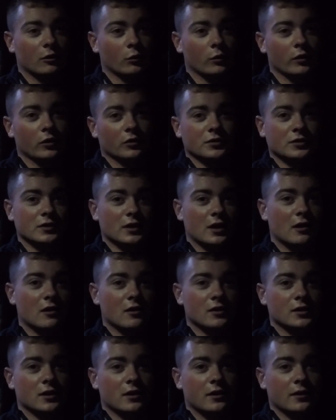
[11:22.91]
wheels and
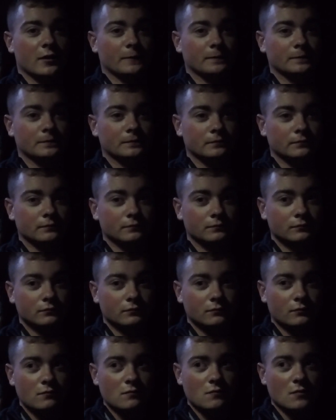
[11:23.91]
tires on it.
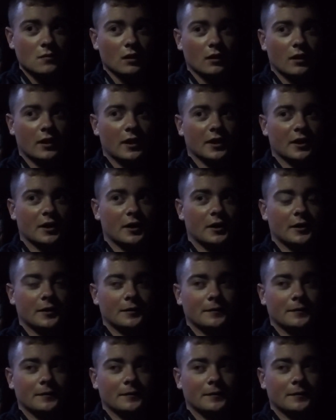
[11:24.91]
I got